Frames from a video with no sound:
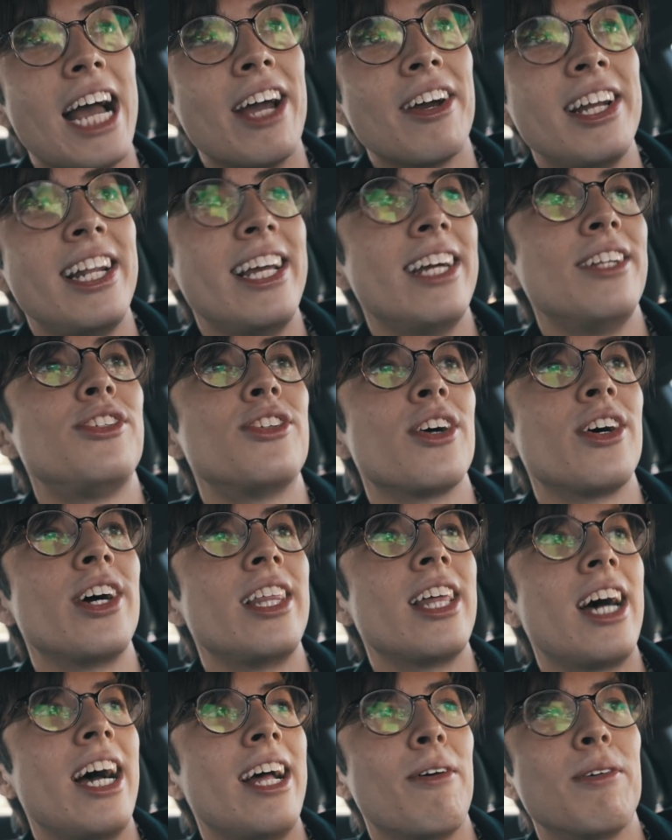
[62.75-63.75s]
I really
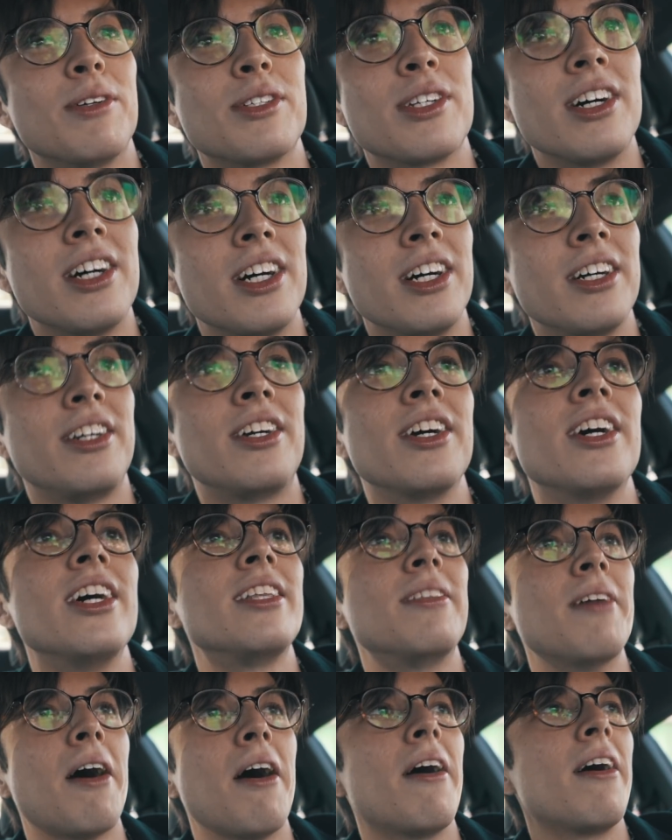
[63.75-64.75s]
enjoyed that. It was a
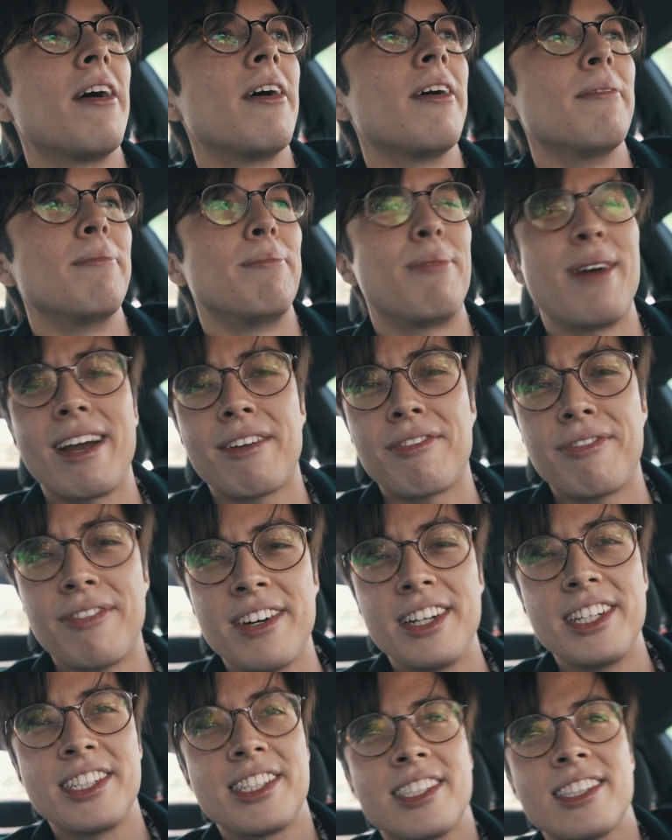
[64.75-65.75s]
good
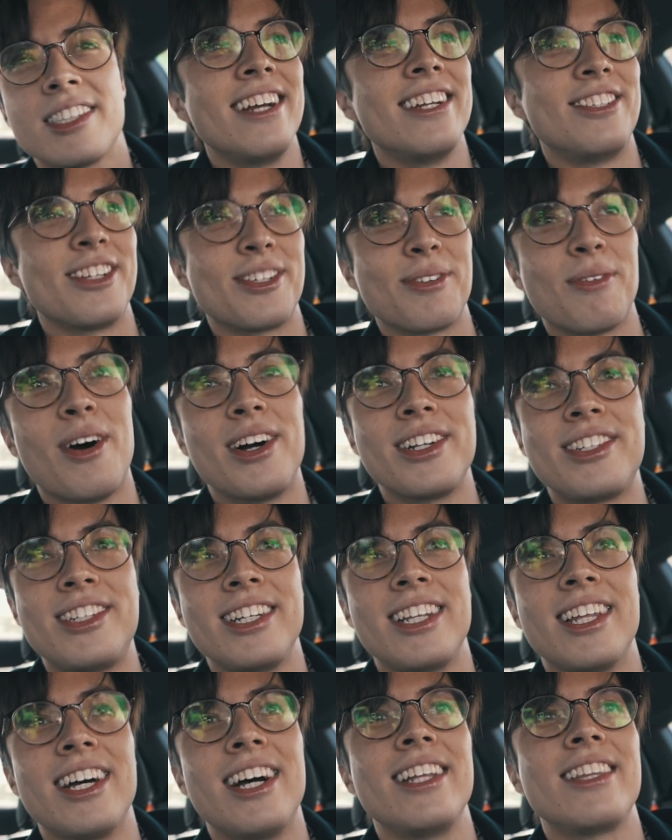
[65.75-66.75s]
breakfast, just
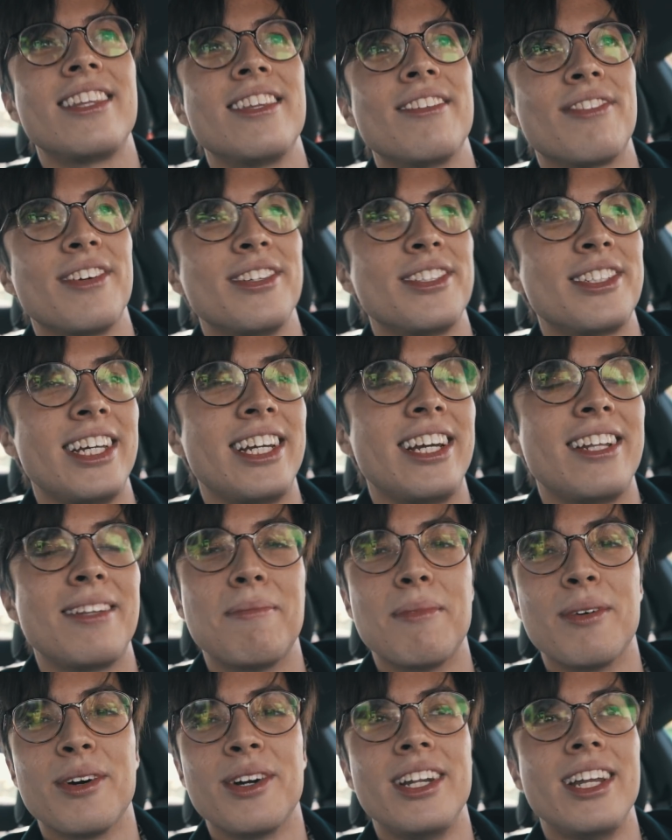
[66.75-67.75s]
watching that first thing in the
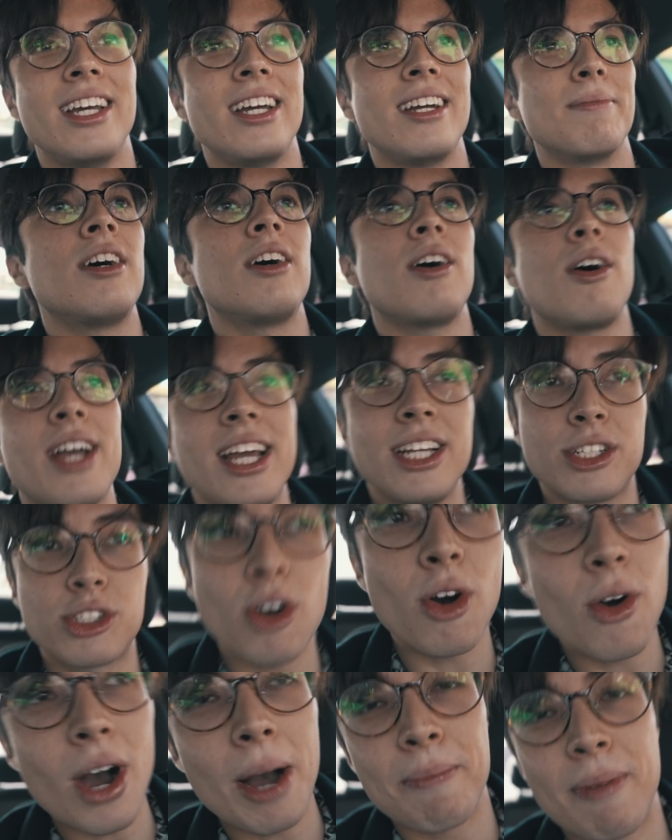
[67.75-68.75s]
morning. Okay,
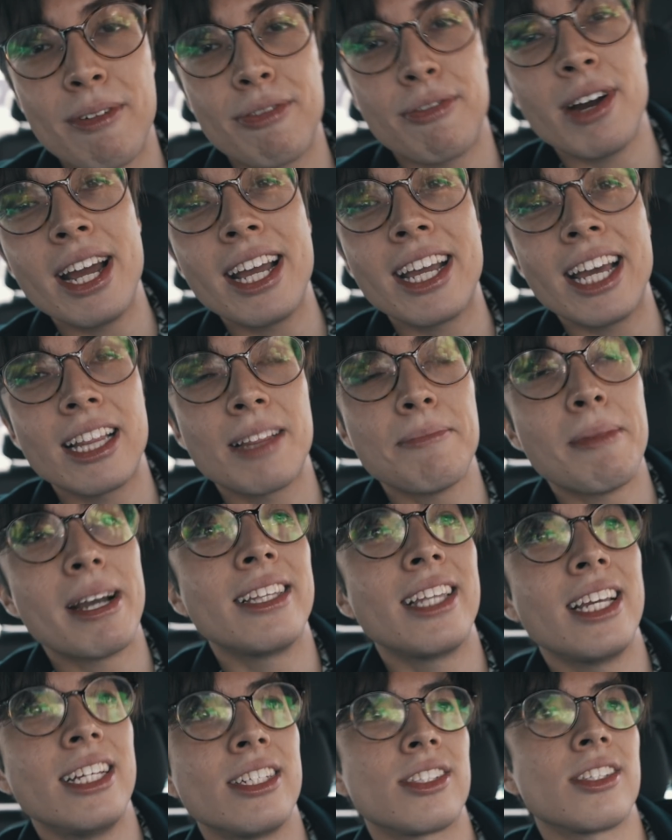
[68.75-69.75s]
so before I get my
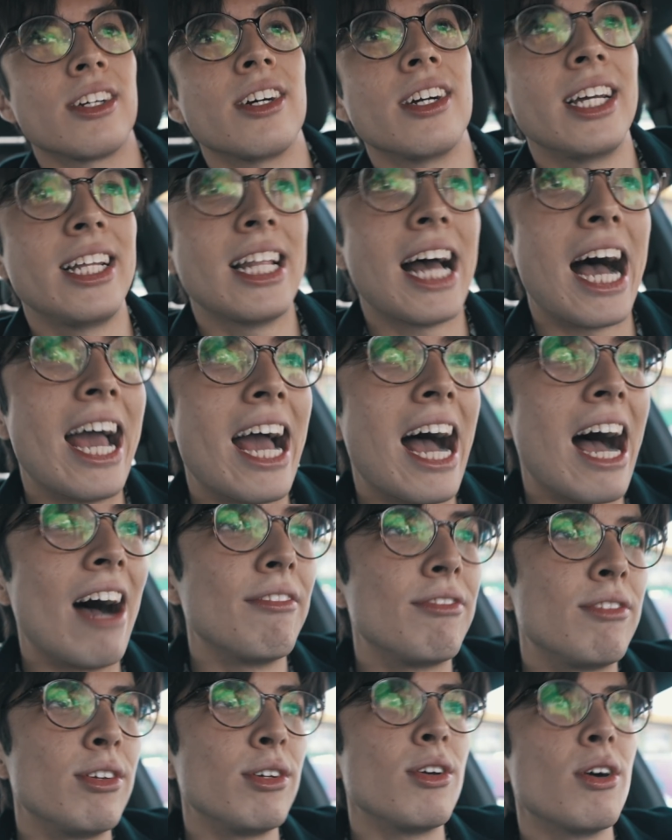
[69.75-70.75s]
day started, I
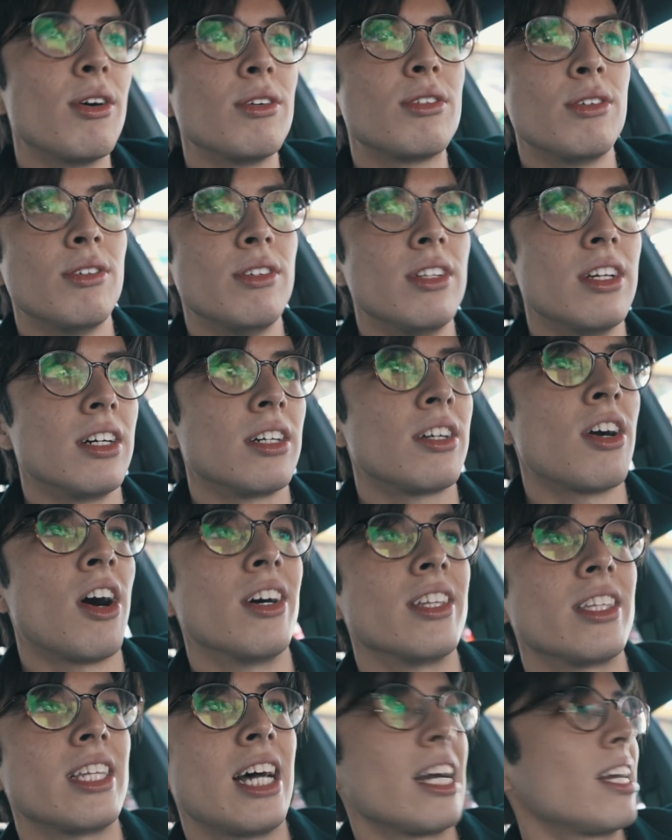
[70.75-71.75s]
have to go to the
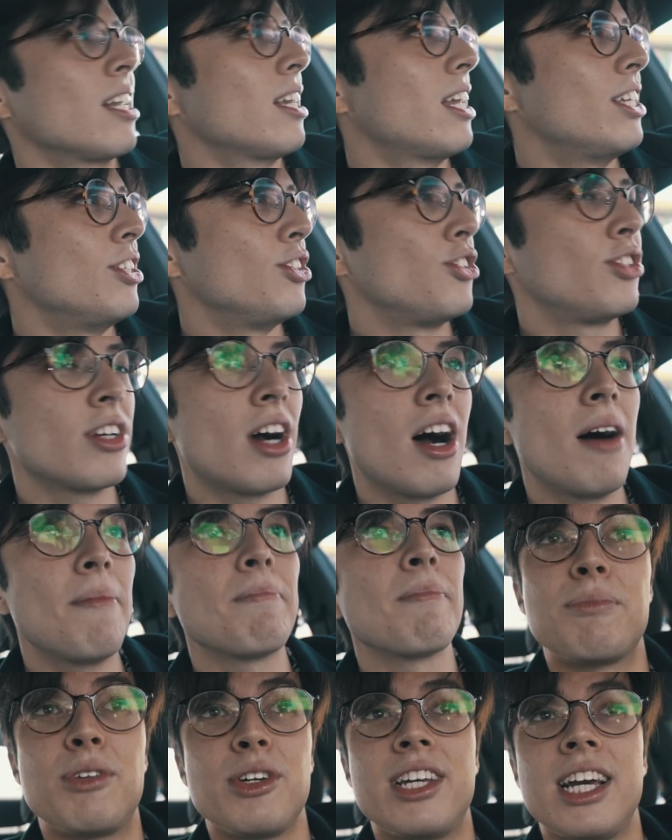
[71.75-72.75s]
contact lens shop
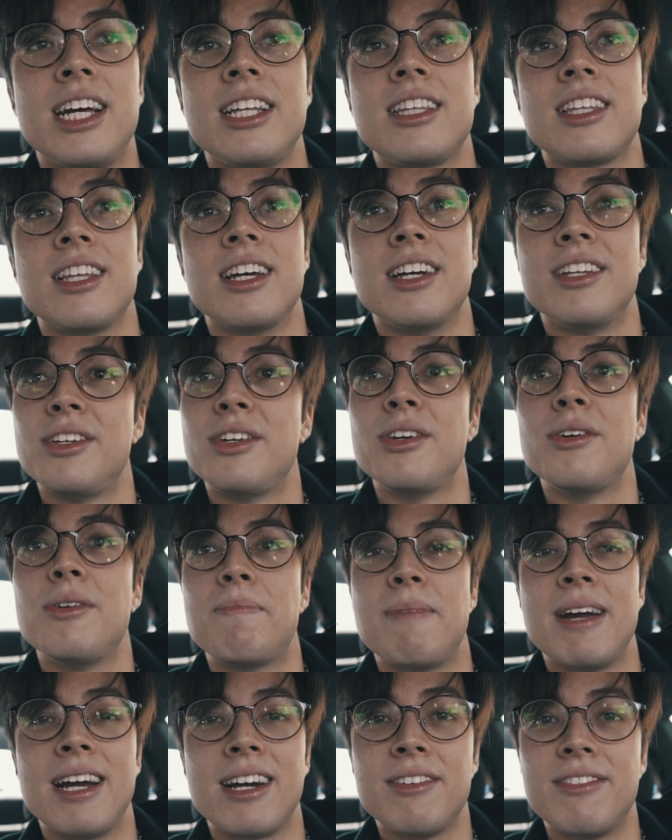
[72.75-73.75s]
to get a new
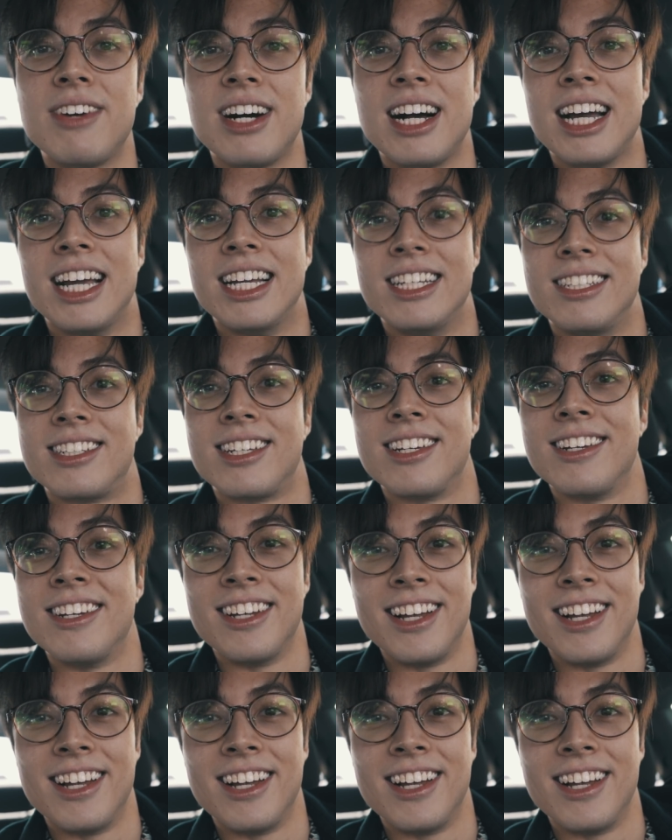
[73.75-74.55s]
pair of eyes.